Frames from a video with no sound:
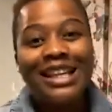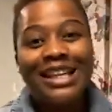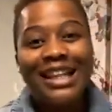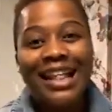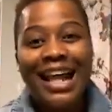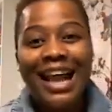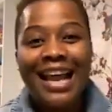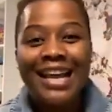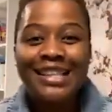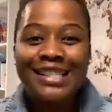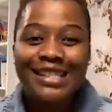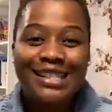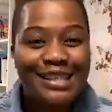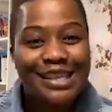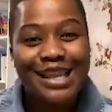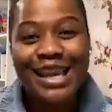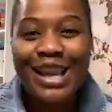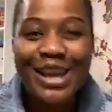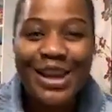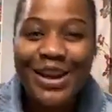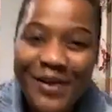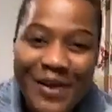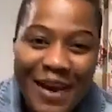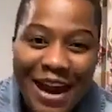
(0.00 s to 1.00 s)
till I
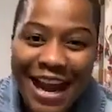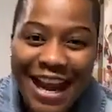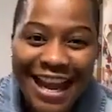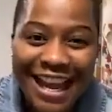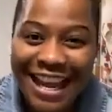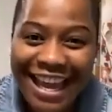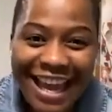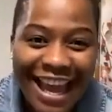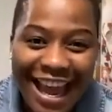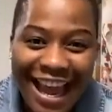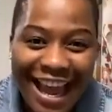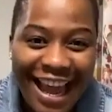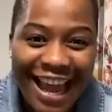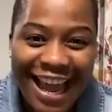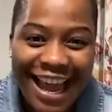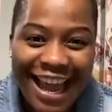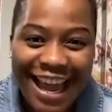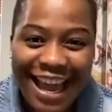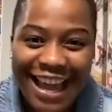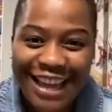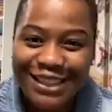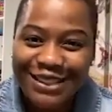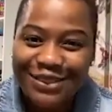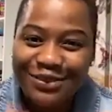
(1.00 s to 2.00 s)
see you
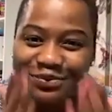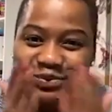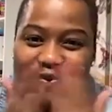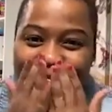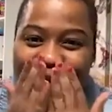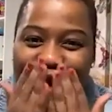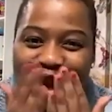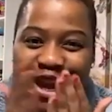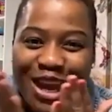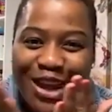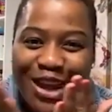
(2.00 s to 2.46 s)
again.